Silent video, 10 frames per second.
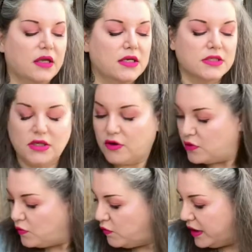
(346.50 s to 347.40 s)

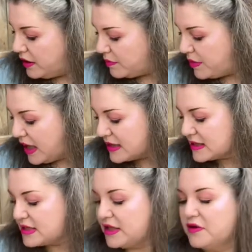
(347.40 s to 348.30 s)
So one of the
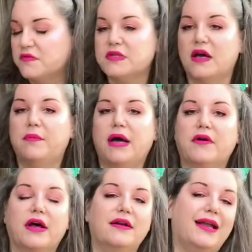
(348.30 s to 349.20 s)
positives
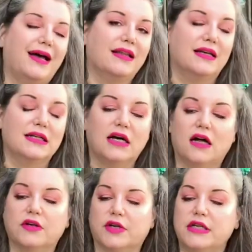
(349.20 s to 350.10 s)
about a nylon
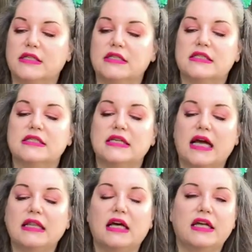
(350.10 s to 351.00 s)
collar is
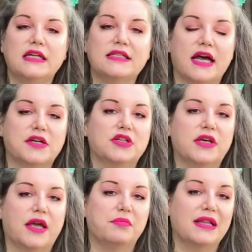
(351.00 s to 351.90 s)
nylon is
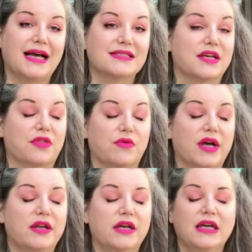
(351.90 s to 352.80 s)
actually a plastic
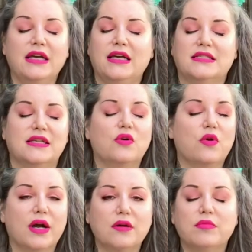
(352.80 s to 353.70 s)
thread. It's
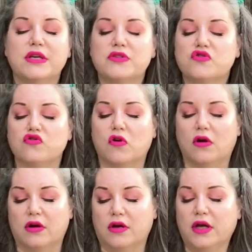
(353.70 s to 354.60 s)
incredibly
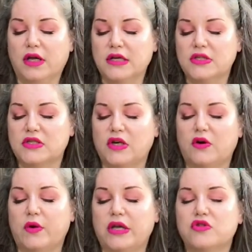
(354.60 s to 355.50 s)
strong.
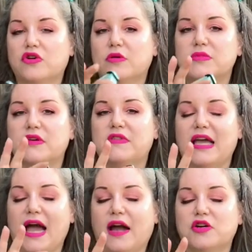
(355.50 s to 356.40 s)
So in terms of the
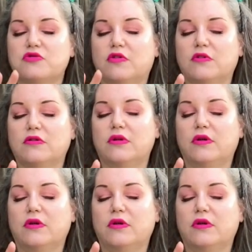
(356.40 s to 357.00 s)
actual